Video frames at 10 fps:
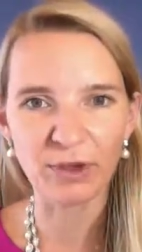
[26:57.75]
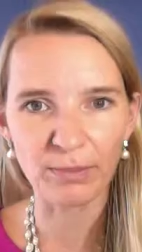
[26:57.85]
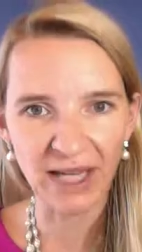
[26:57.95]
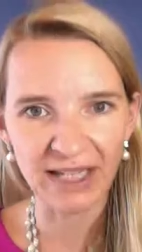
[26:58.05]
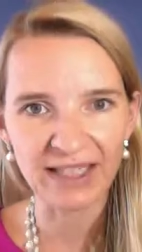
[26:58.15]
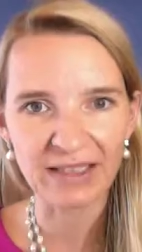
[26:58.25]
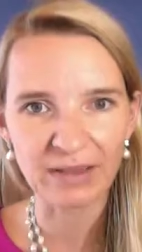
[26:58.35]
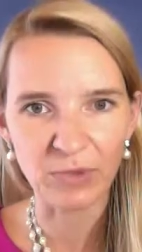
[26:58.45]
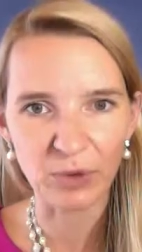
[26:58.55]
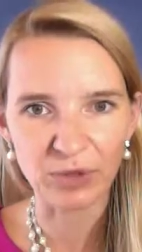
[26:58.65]
for my
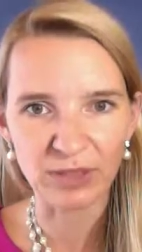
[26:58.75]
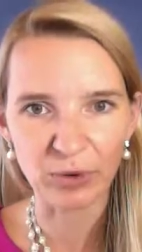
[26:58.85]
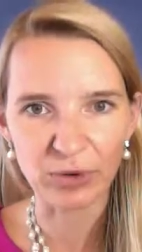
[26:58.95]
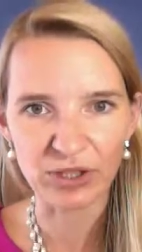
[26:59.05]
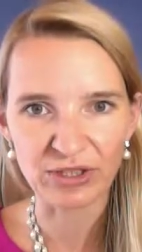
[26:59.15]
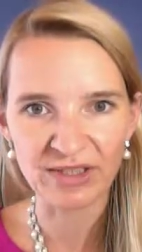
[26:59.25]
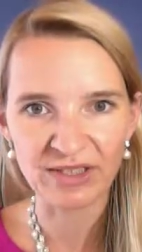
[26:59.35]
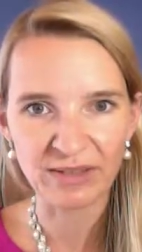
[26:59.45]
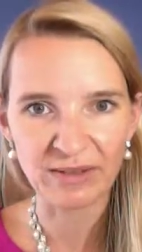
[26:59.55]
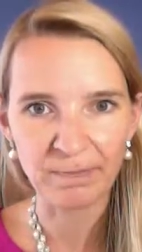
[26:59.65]
own
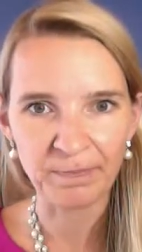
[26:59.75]
emotions.